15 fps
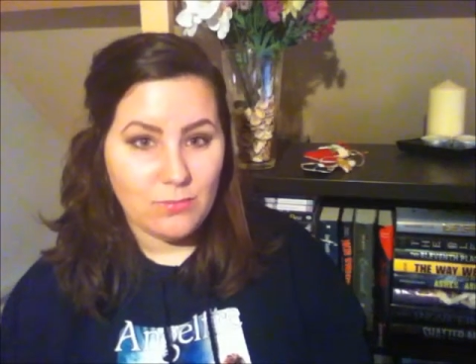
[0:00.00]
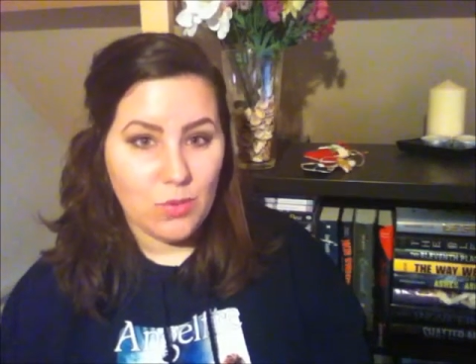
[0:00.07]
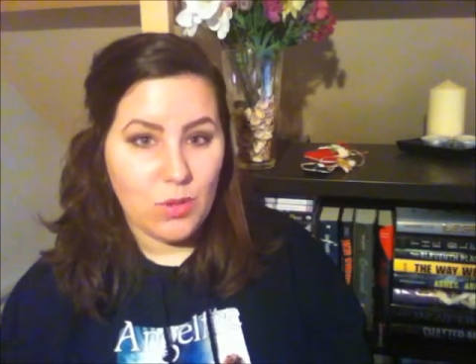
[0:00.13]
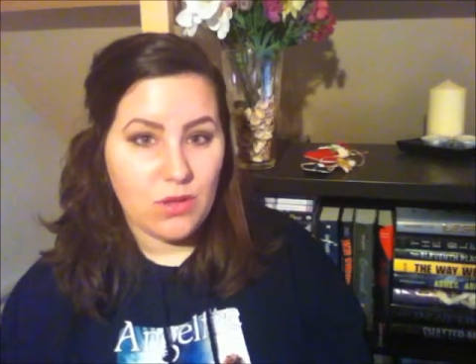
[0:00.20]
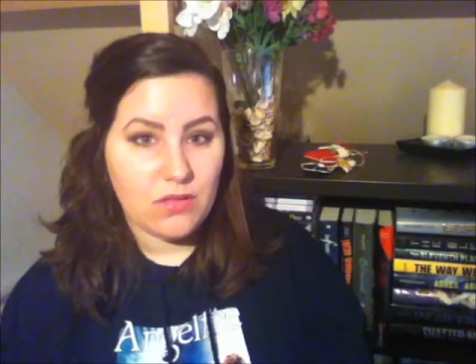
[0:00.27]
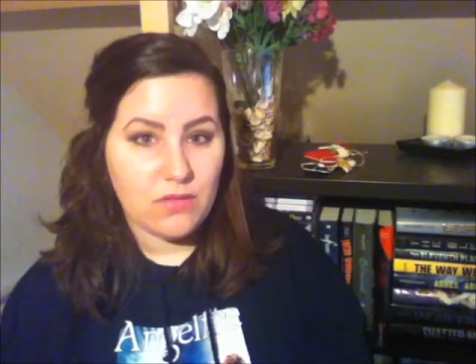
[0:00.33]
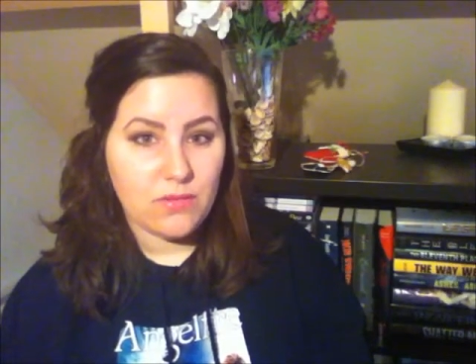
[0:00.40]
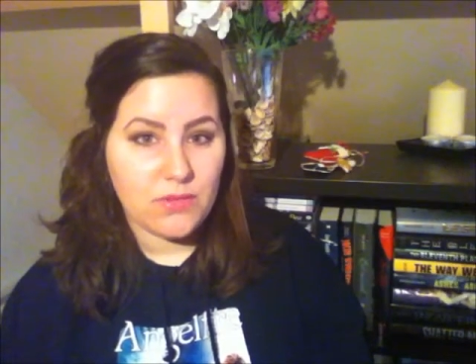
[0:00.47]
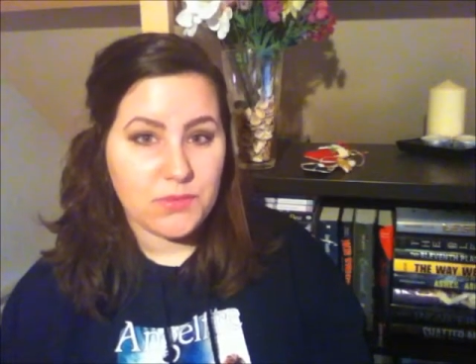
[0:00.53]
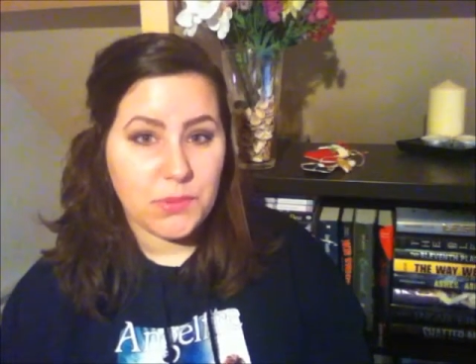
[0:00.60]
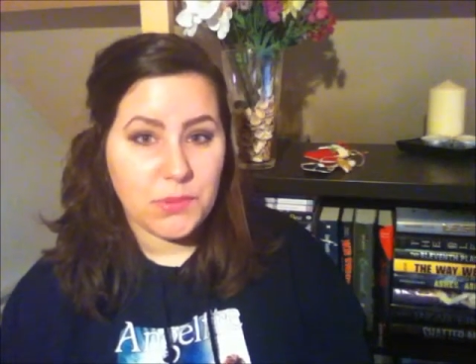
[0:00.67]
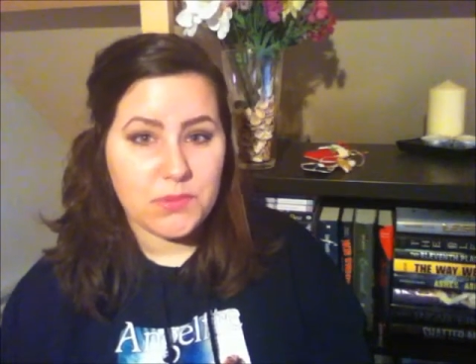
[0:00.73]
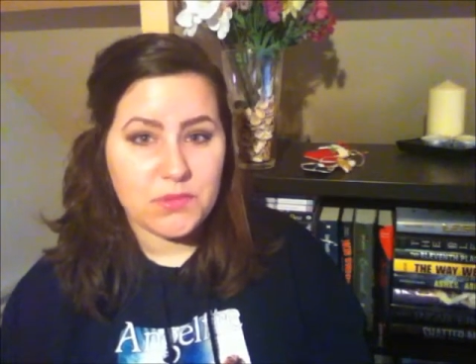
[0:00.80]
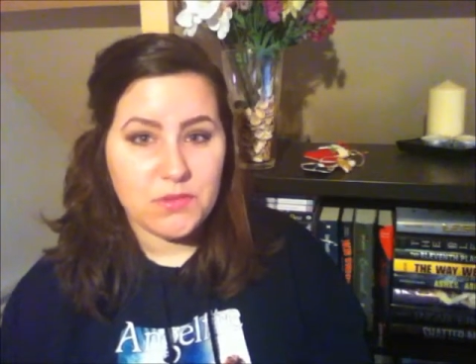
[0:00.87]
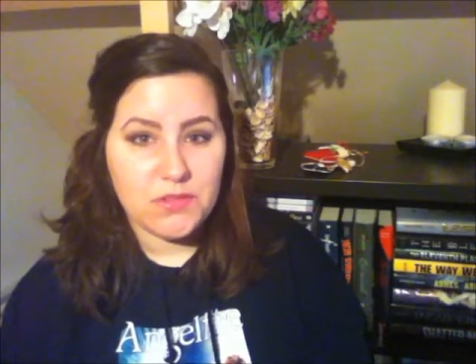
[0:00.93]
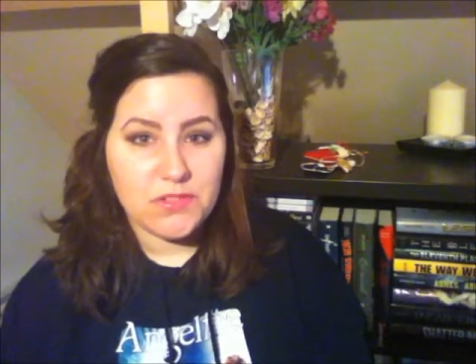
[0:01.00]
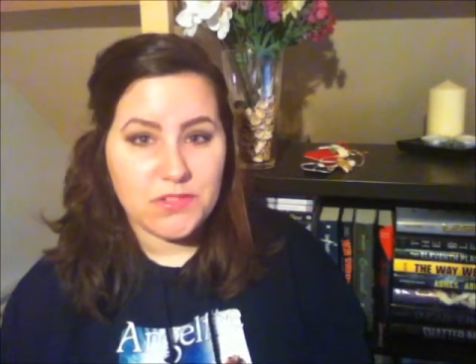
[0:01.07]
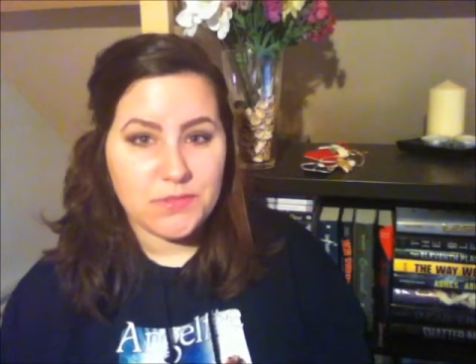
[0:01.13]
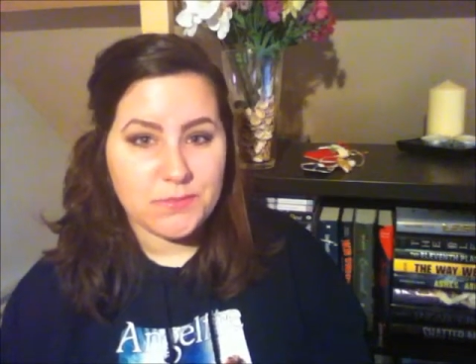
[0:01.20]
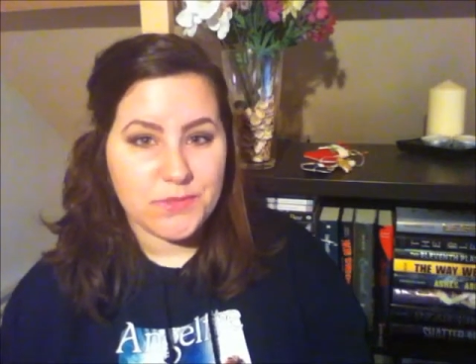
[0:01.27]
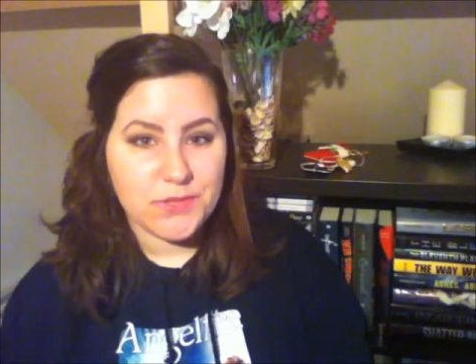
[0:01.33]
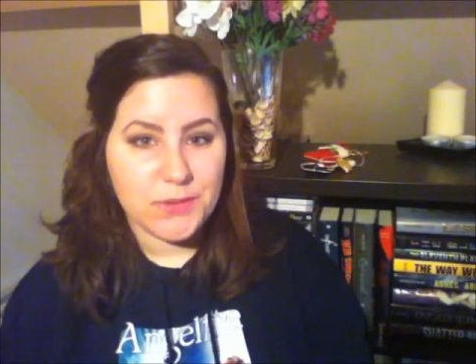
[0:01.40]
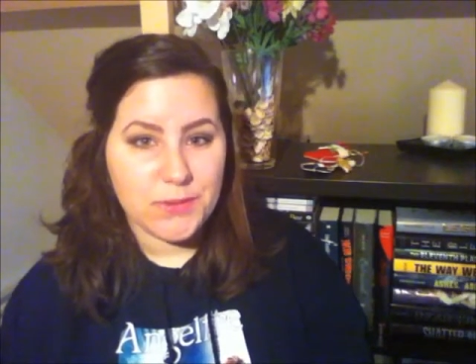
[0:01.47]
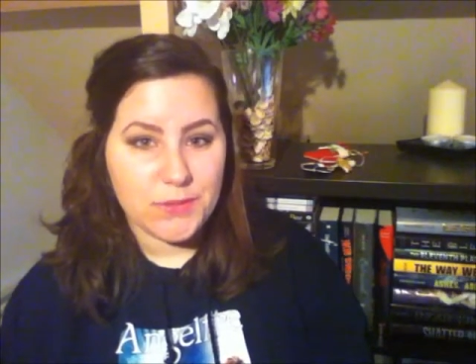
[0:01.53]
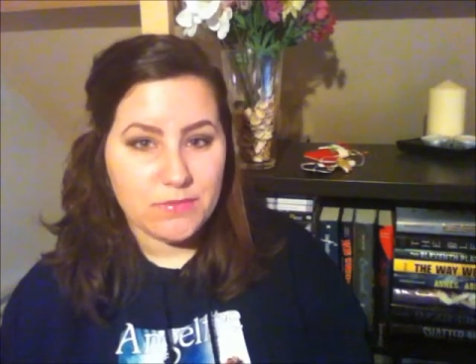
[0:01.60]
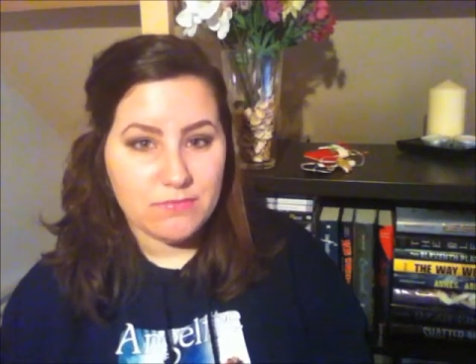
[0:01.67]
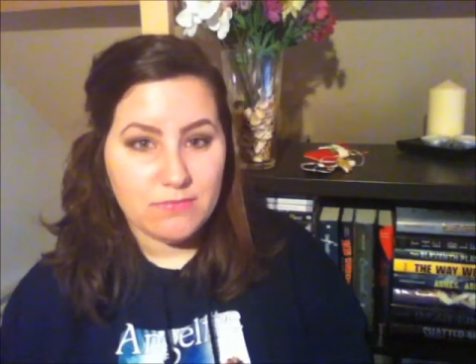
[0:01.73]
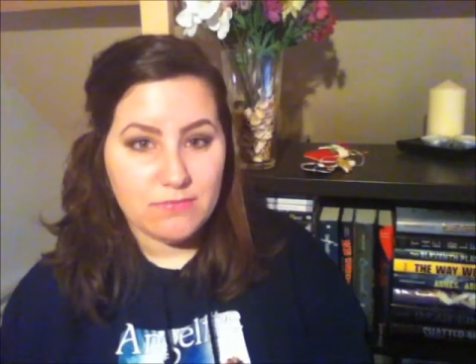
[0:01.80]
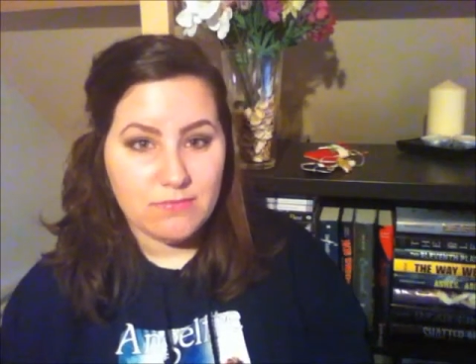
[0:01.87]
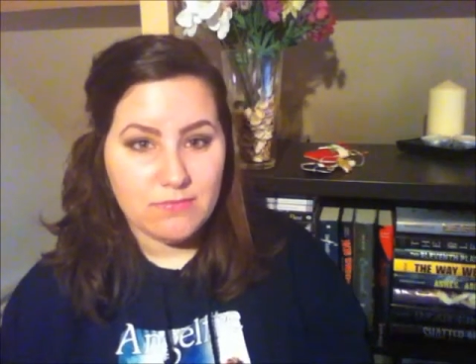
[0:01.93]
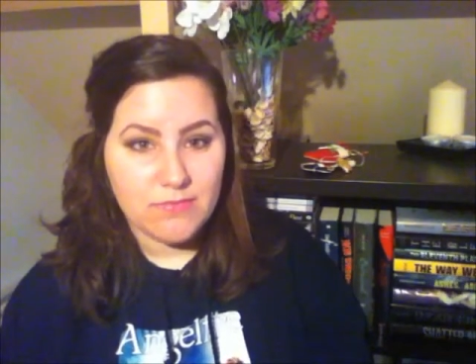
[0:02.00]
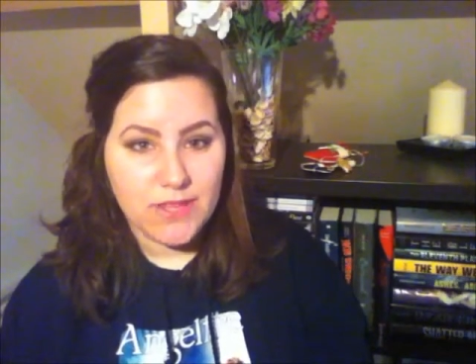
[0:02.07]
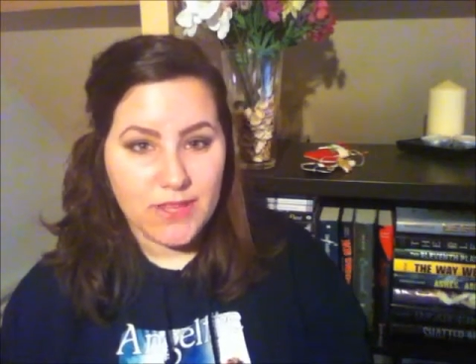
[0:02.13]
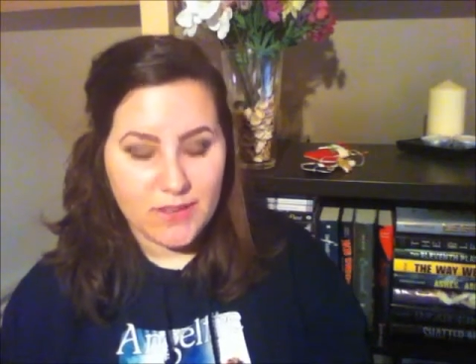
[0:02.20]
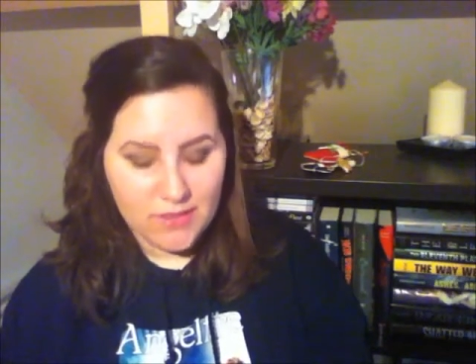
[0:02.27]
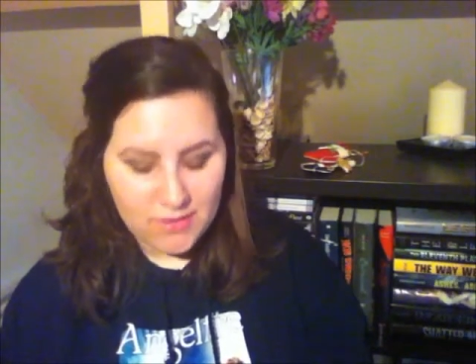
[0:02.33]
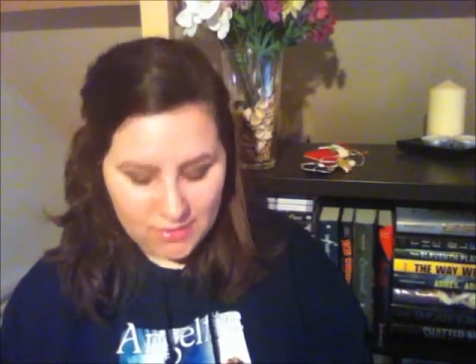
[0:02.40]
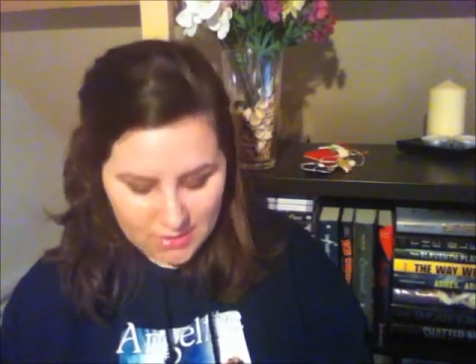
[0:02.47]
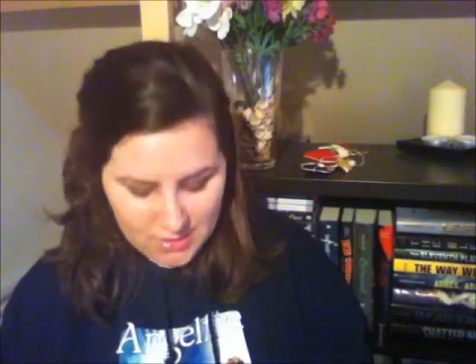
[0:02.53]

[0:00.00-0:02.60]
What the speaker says: well, the first one was awesome, so yeah.